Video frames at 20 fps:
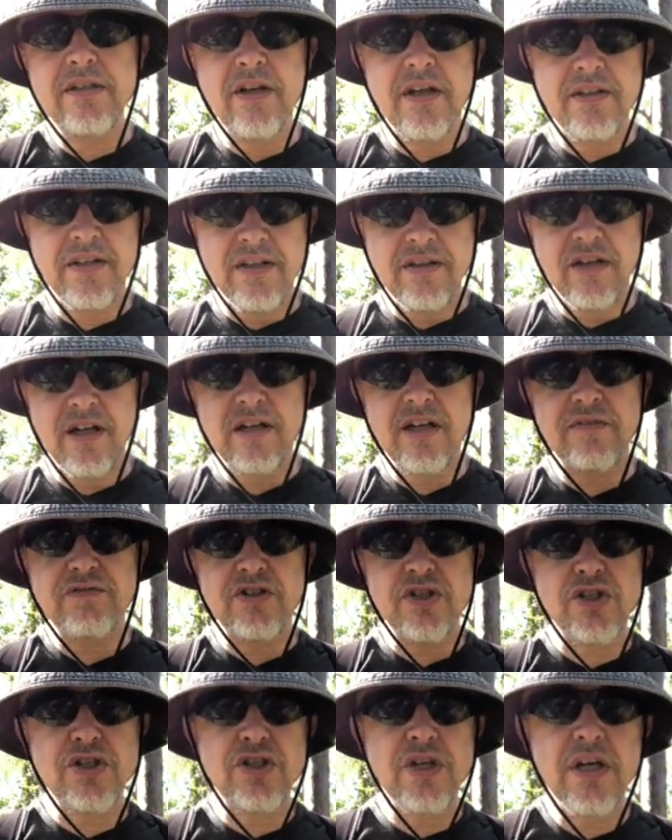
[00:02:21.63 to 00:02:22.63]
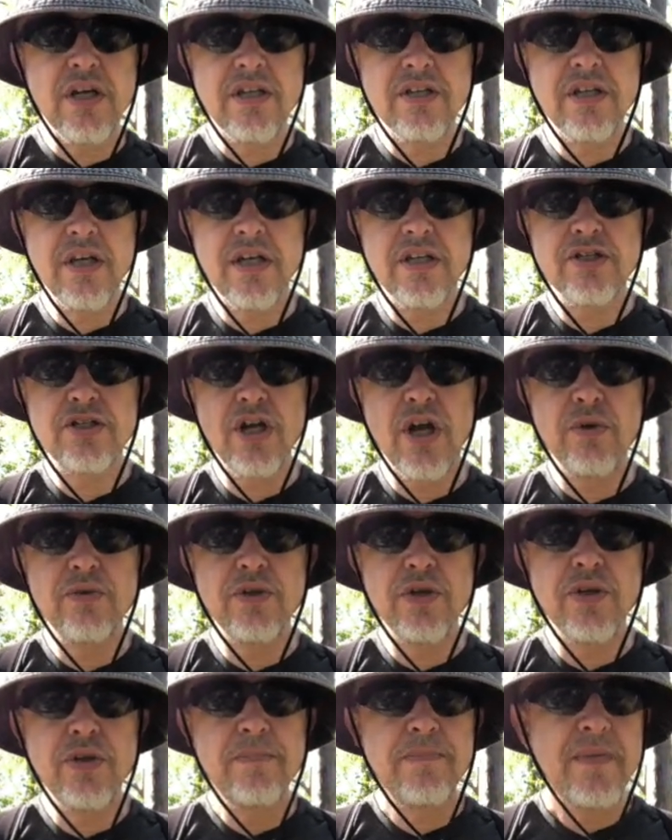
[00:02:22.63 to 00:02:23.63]
like I've just shown
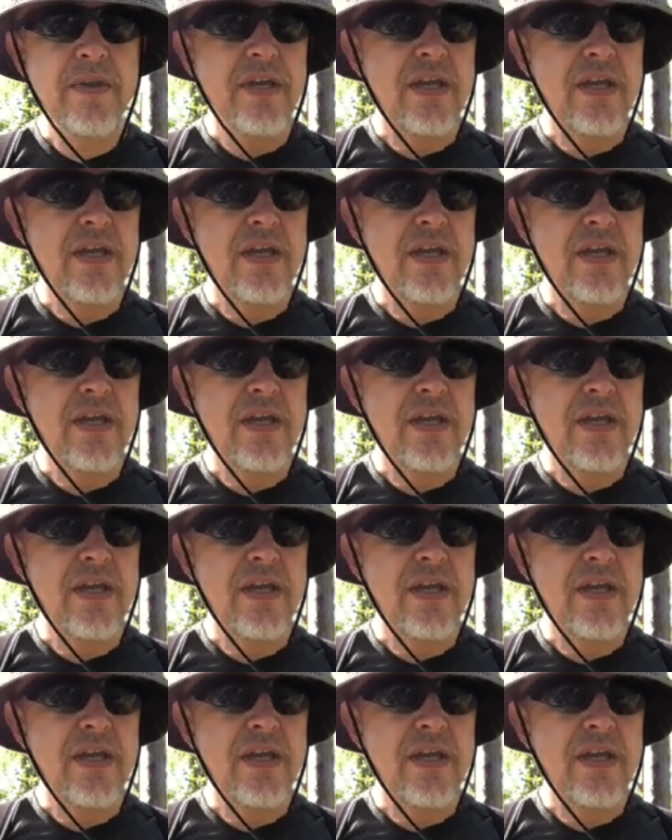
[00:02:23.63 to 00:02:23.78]
you,